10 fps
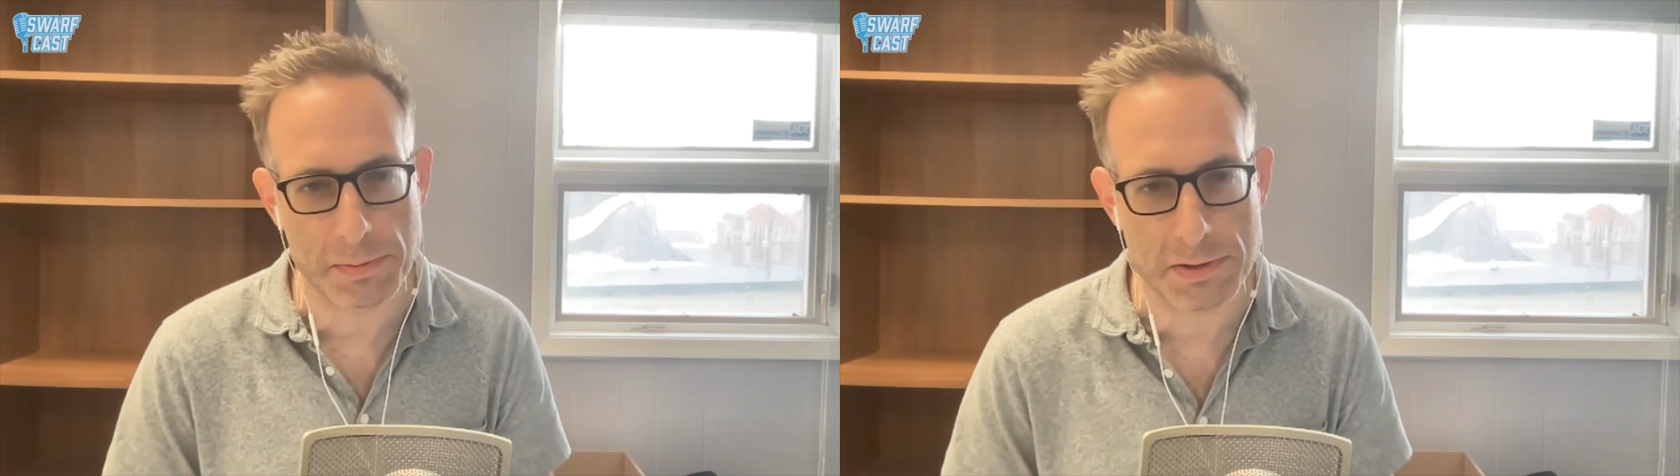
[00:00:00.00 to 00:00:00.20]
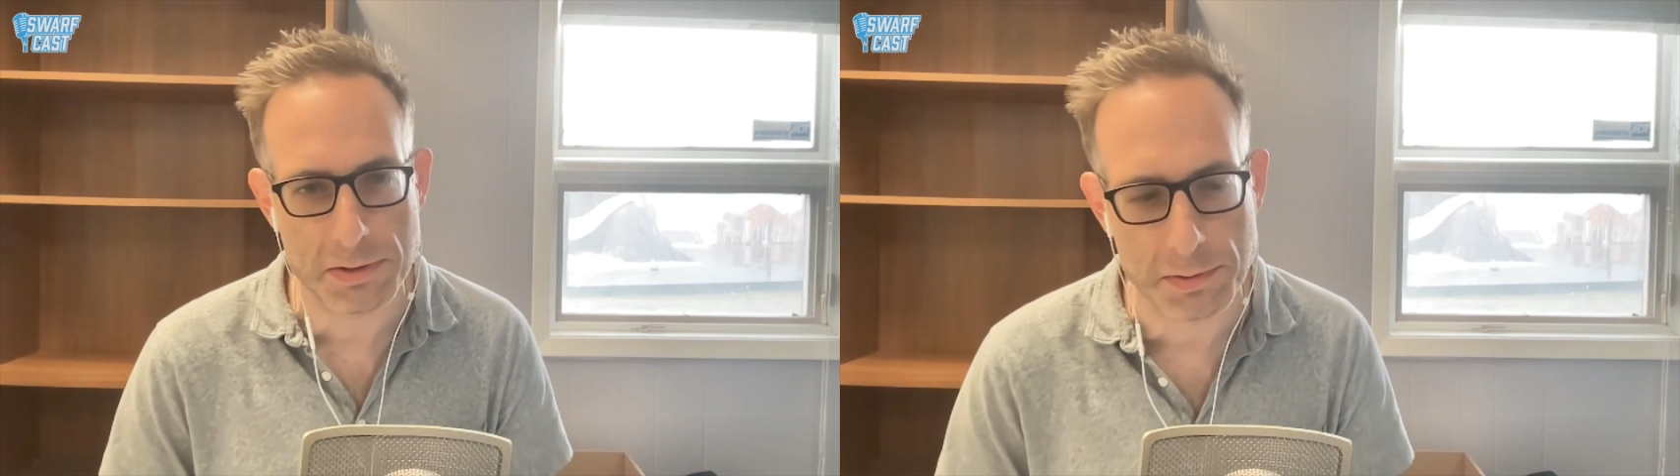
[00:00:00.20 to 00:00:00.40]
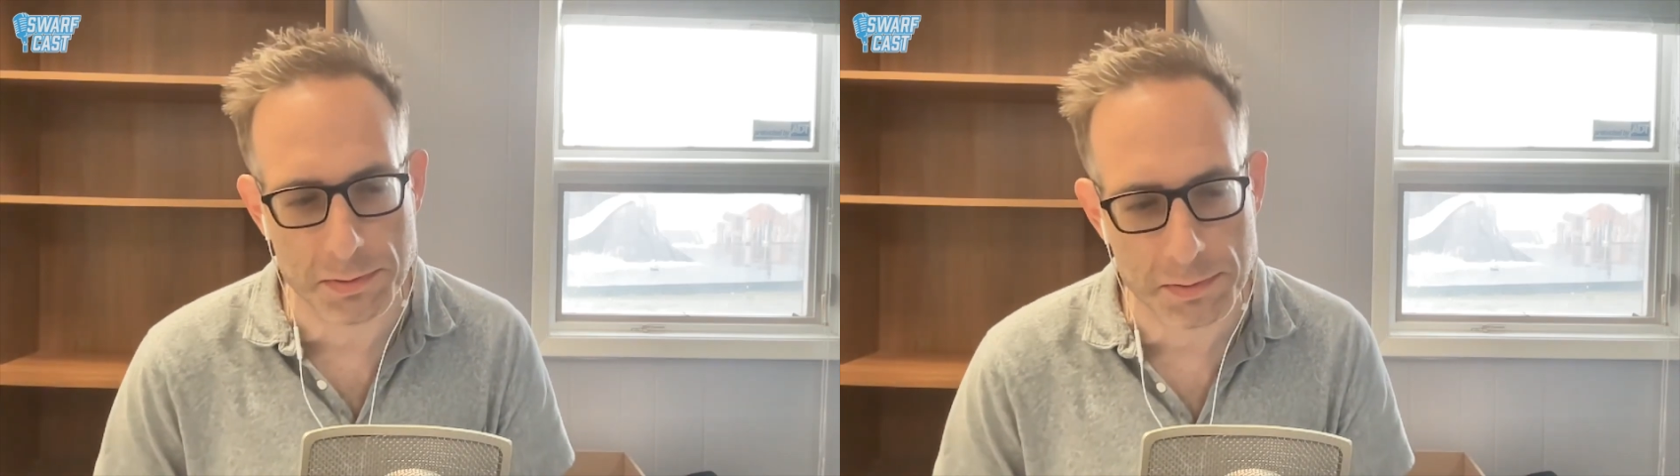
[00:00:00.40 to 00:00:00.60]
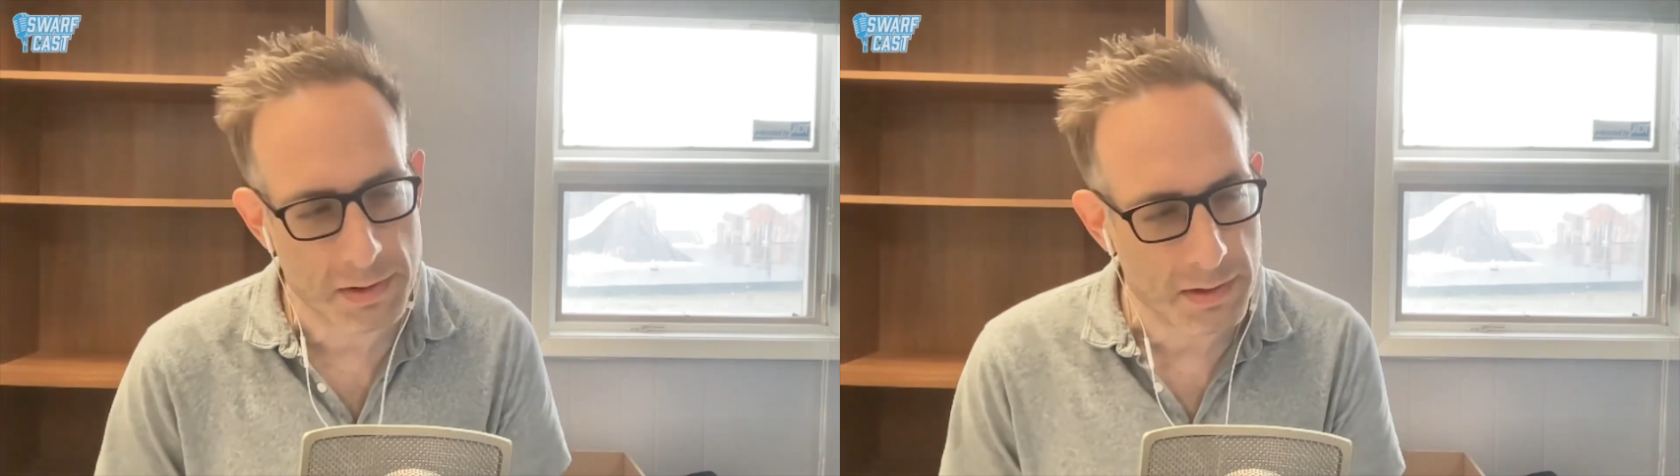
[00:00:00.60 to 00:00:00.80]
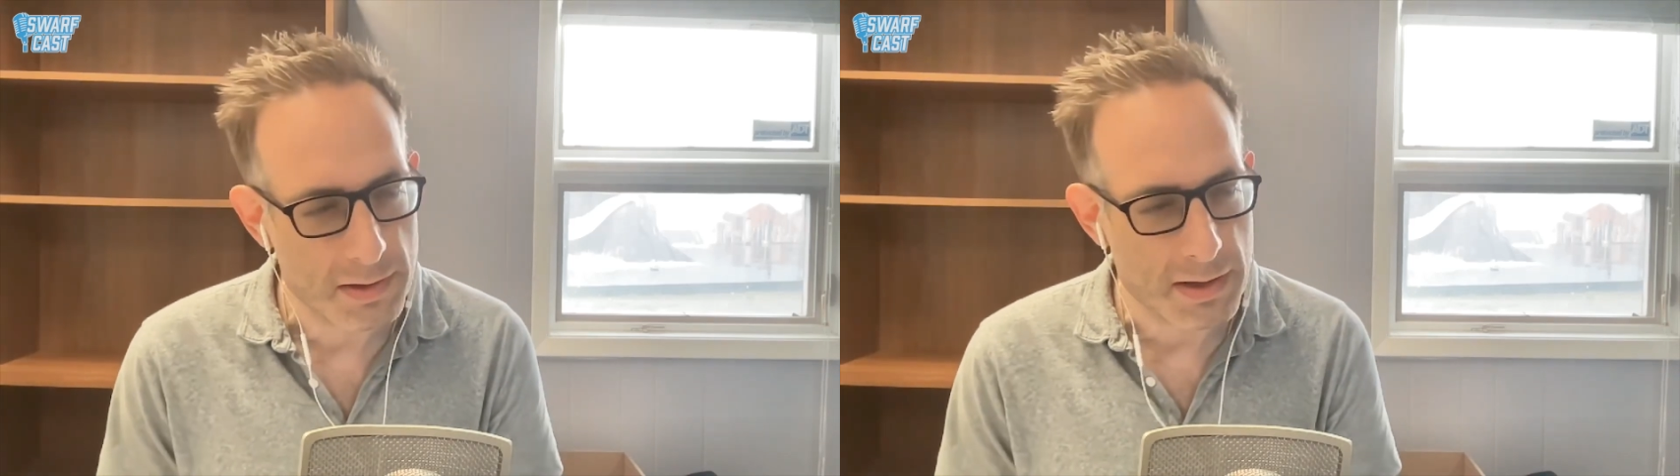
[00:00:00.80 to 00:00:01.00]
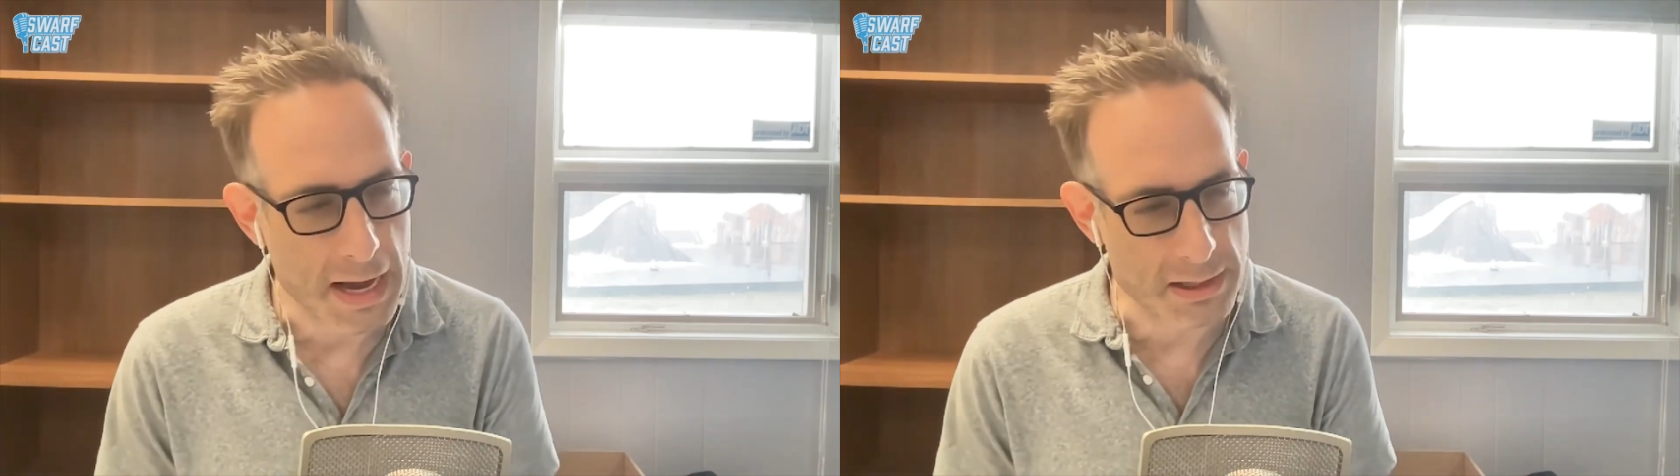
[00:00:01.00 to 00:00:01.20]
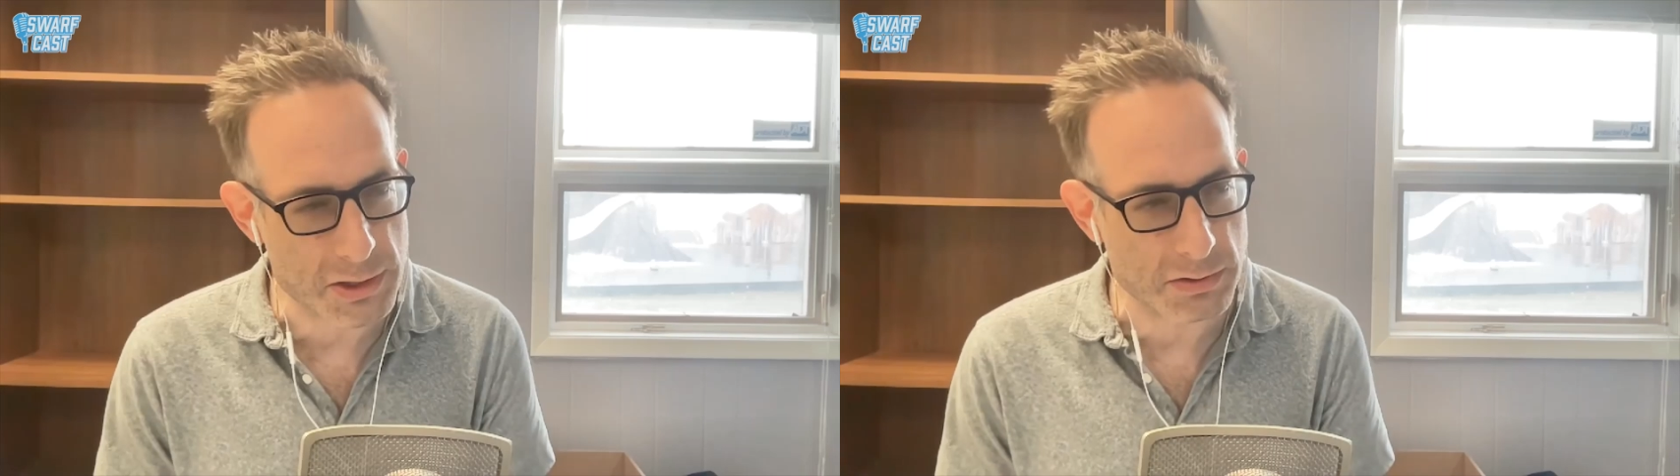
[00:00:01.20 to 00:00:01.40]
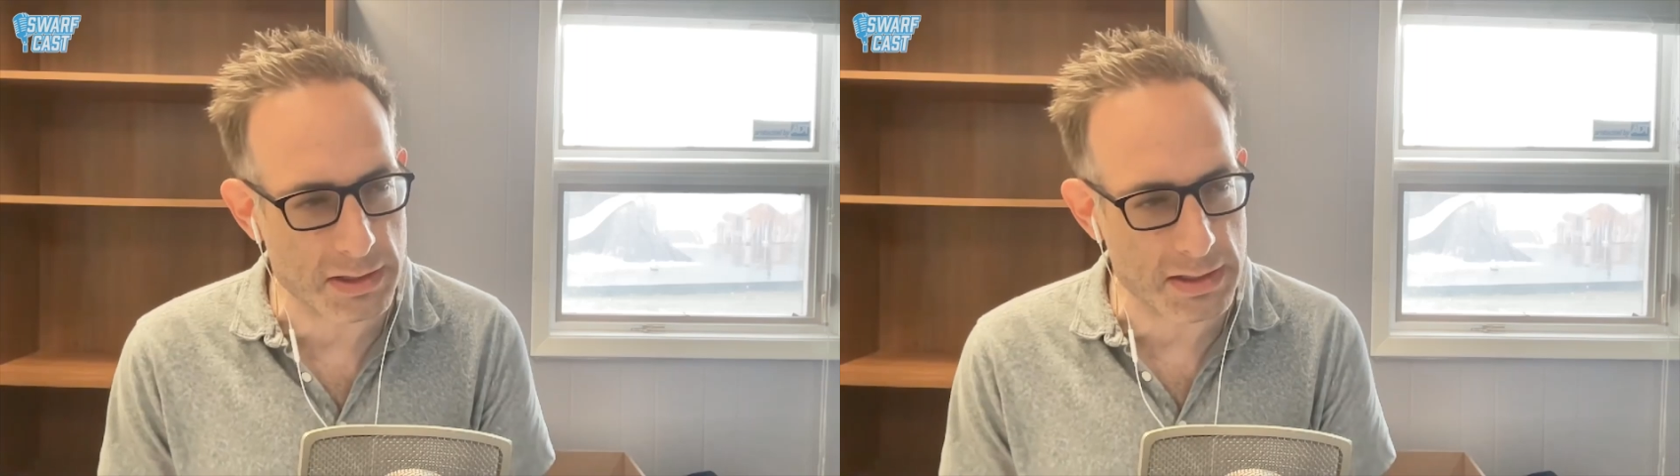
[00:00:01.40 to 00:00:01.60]
to
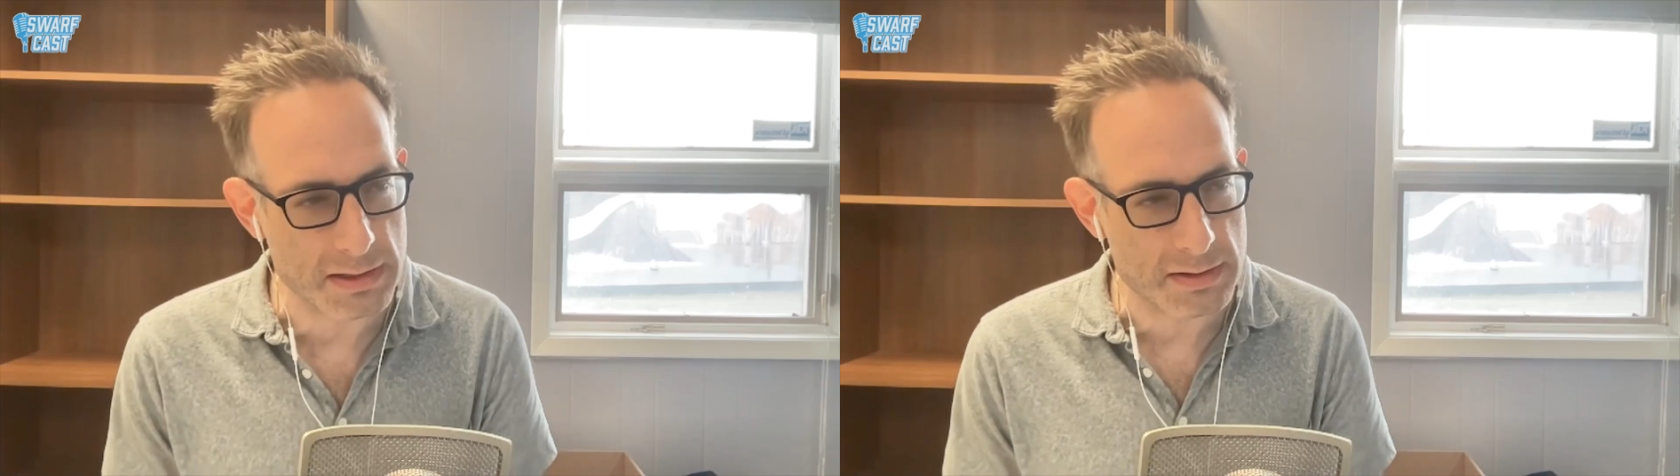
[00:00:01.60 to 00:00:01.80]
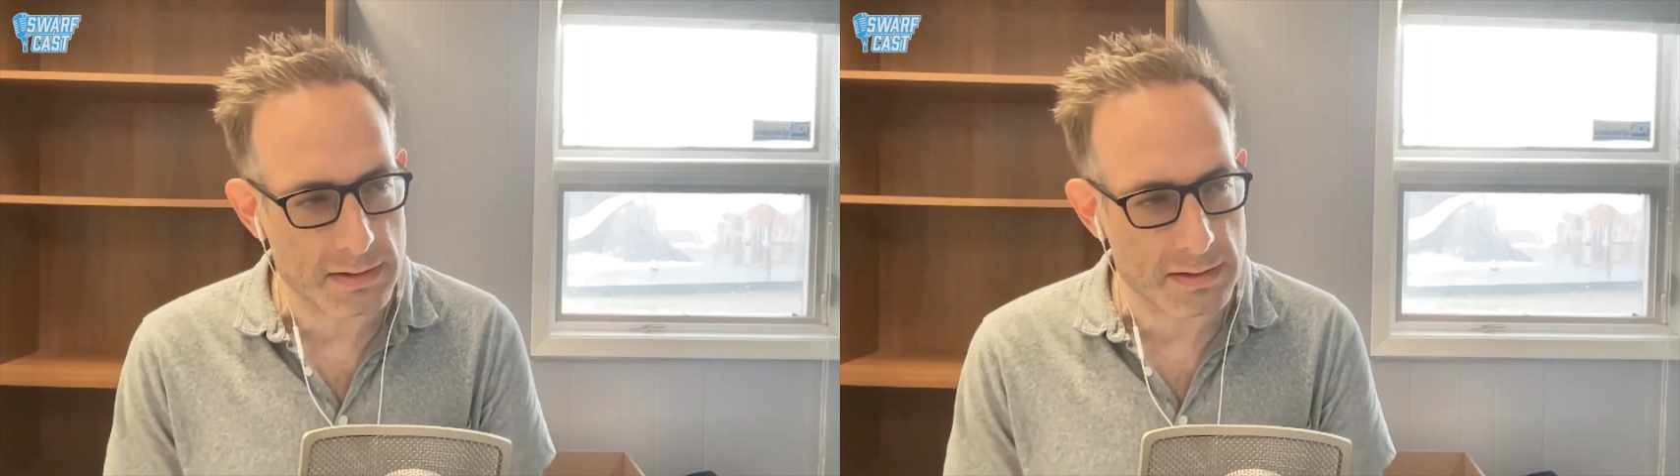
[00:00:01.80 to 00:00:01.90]
actually